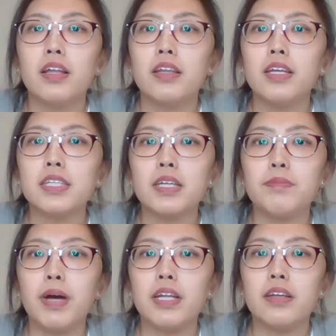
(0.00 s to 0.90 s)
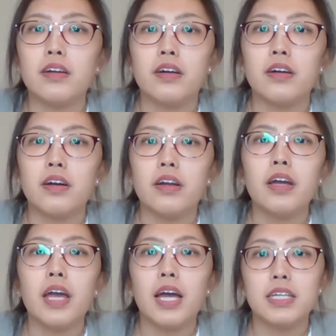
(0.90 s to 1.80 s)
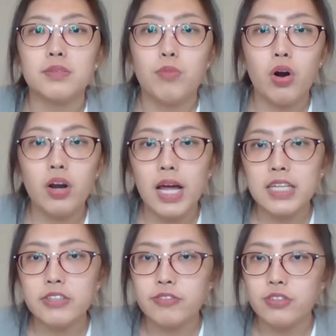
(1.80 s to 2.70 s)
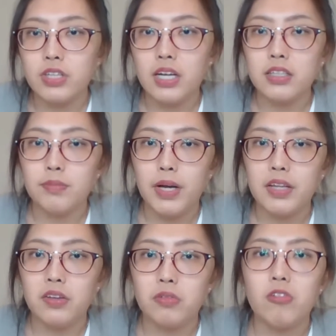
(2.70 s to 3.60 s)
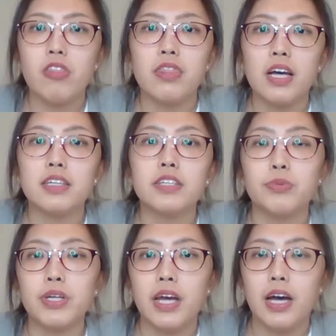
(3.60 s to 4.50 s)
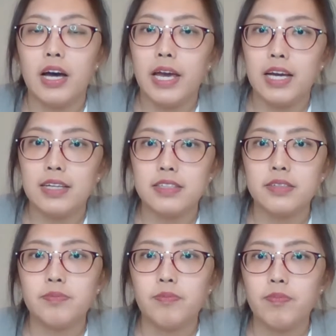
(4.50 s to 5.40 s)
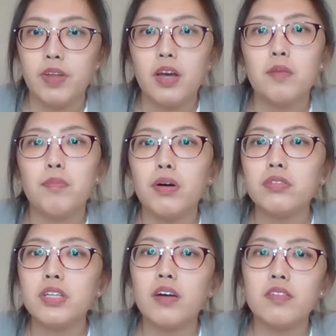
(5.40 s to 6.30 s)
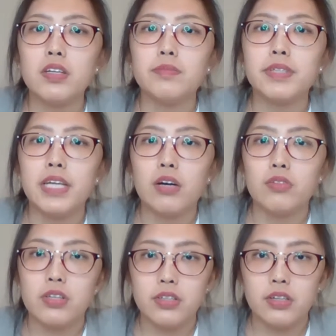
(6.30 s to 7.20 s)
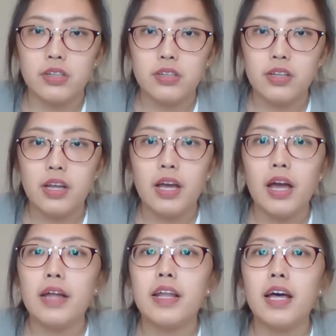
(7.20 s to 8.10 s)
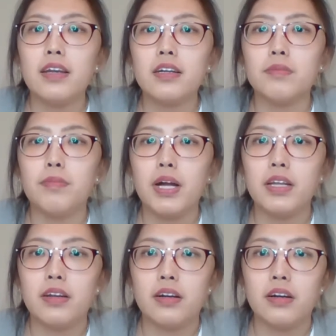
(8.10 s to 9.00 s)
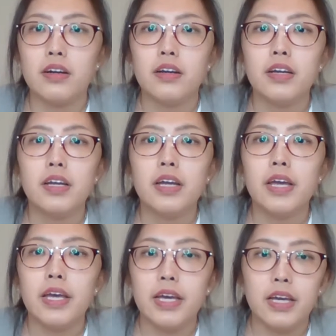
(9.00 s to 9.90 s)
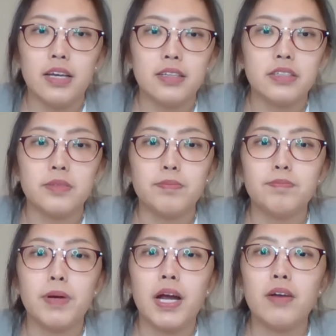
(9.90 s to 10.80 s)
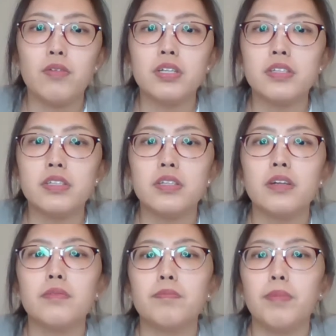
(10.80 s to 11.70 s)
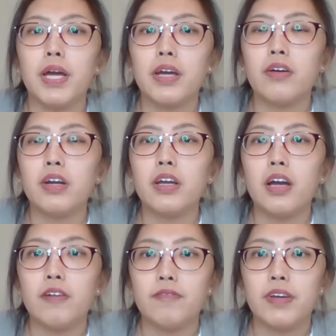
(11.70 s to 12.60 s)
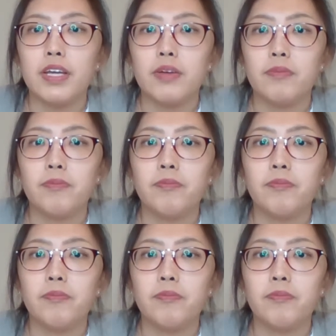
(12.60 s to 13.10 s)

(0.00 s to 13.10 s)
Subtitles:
This competitor has more lunch food on the menu than Sweetheart has. Both of them sell dessert. Another competitor is Parrot's Bakery Cafe.